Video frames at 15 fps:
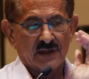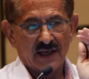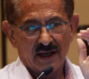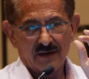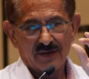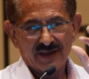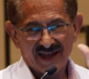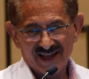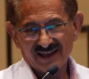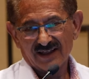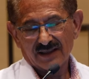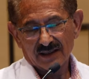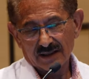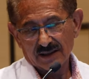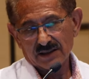Now,
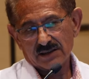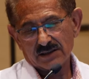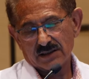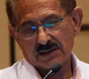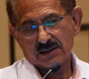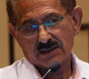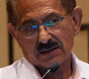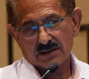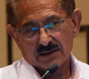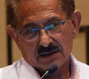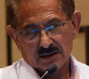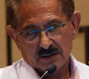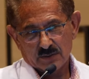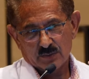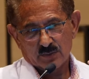that
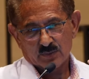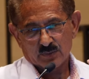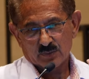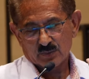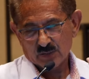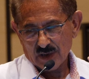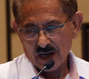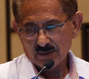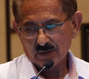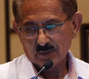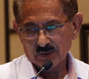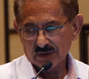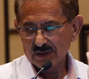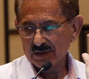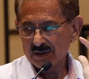is
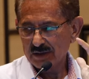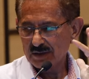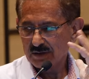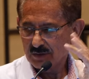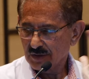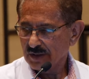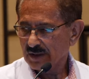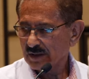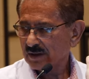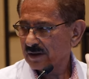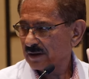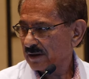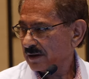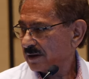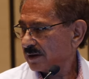probably
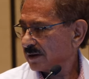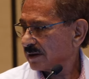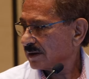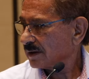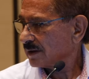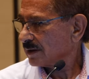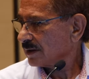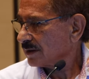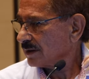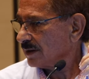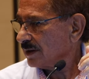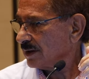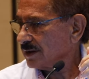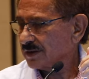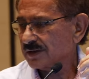unique
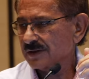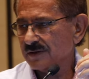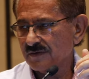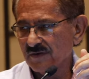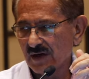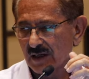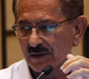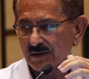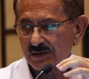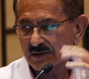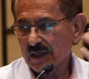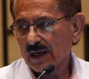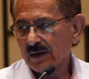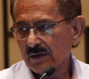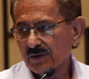to this virus.
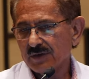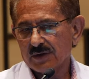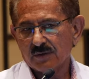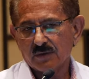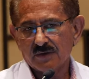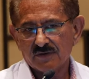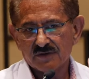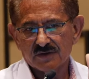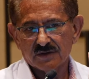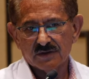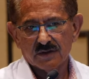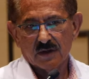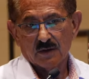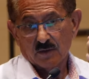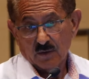I don't think we've,
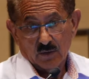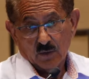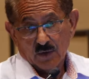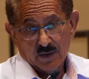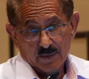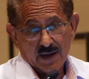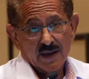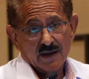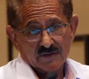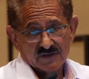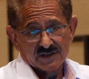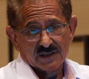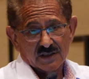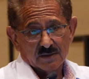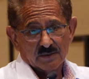we may have
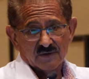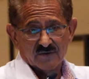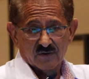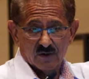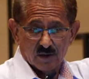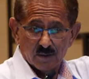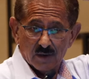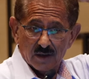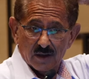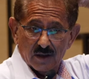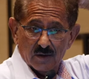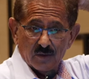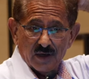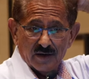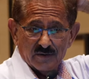seen it before, but
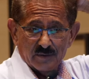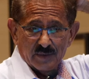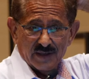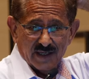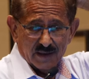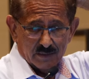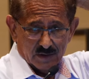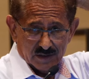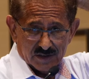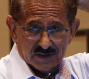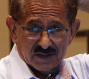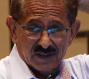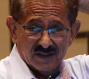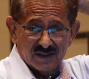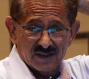we haven't been able to
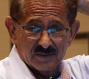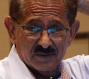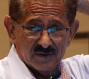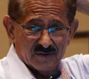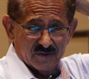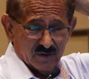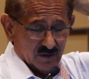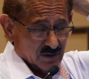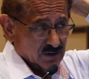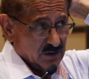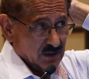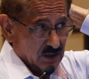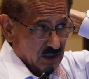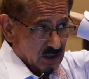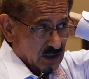study it before.
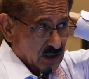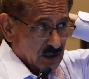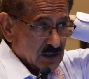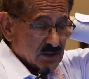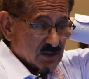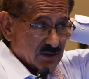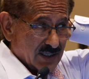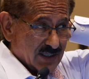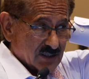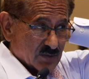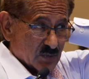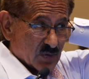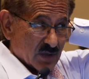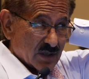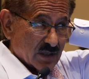So that's
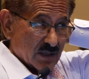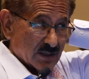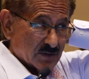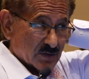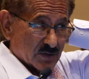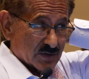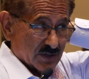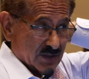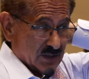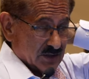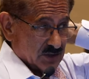pretty interesting.